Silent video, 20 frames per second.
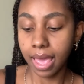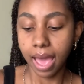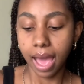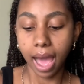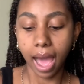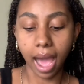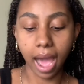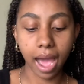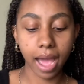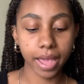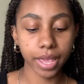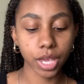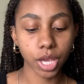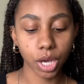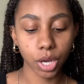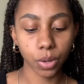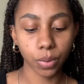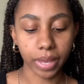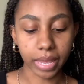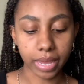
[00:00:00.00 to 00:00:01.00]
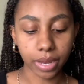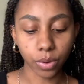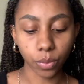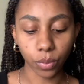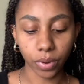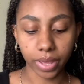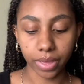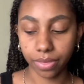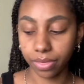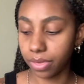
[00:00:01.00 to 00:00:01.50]
I go in
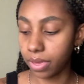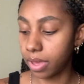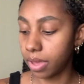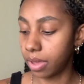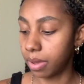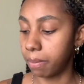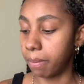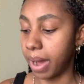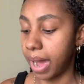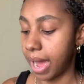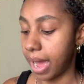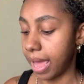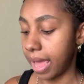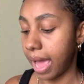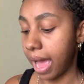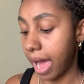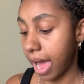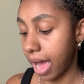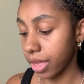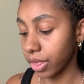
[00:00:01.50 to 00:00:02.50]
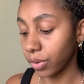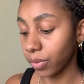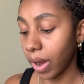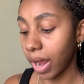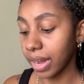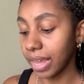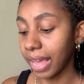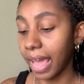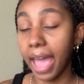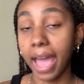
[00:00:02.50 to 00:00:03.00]
with my
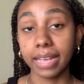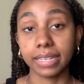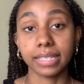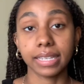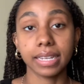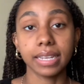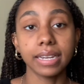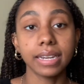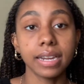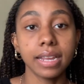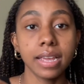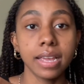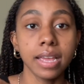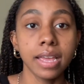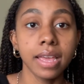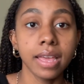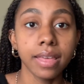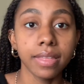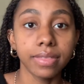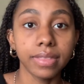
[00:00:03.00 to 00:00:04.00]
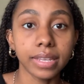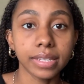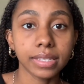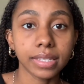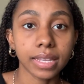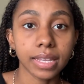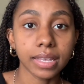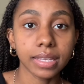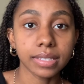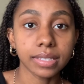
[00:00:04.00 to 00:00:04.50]
hyaluronic acid. This
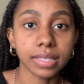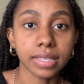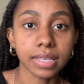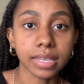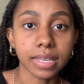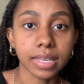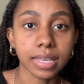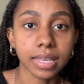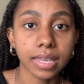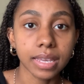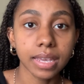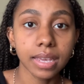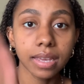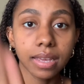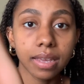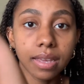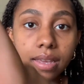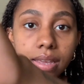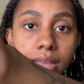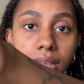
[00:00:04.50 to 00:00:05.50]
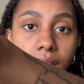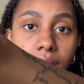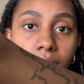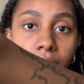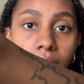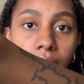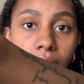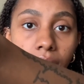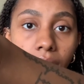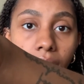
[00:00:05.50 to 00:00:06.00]
is the
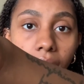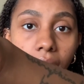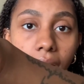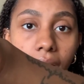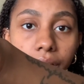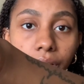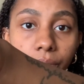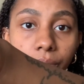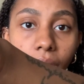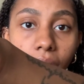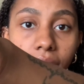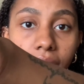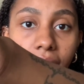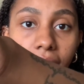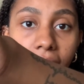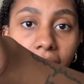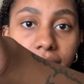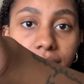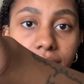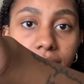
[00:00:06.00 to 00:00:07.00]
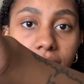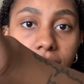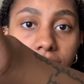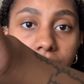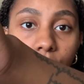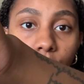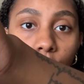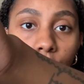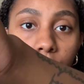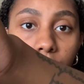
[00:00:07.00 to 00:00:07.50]
hyaluronic acid
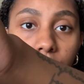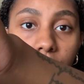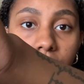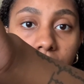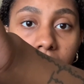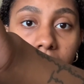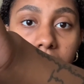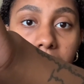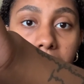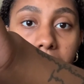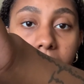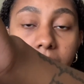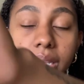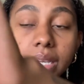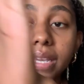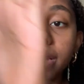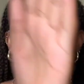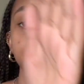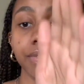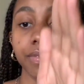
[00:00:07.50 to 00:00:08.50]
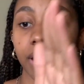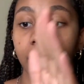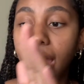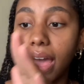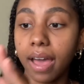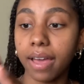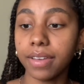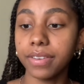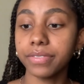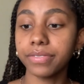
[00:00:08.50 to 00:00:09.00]
2%
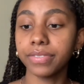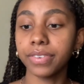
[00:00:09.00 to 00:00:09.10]
B5.